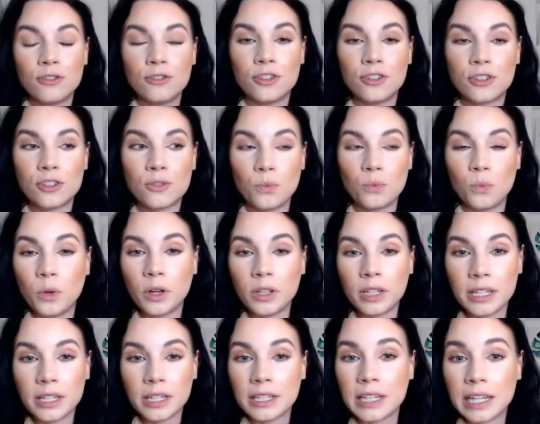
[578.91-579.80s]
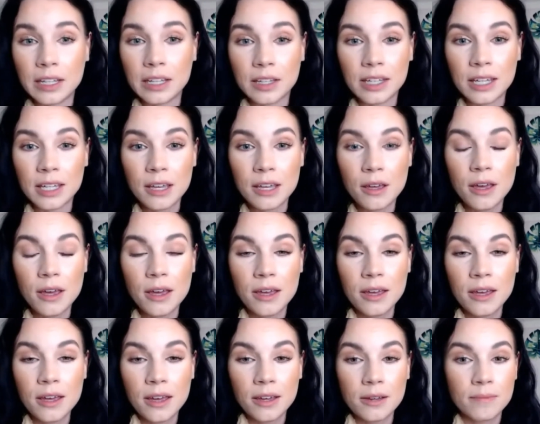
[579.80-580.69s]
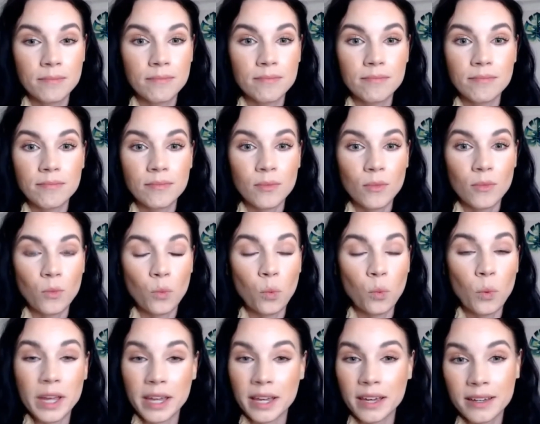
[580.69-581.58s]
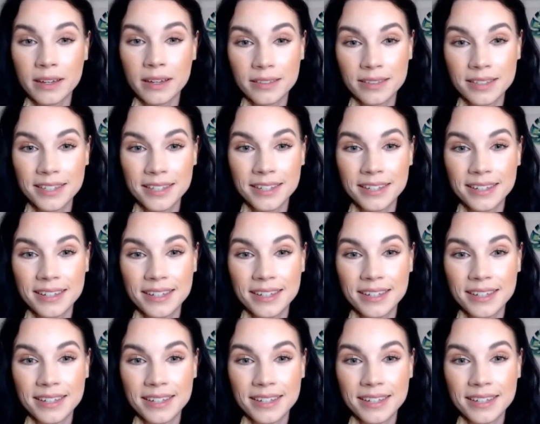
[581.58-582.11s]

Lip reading: just willy-nilly wing it,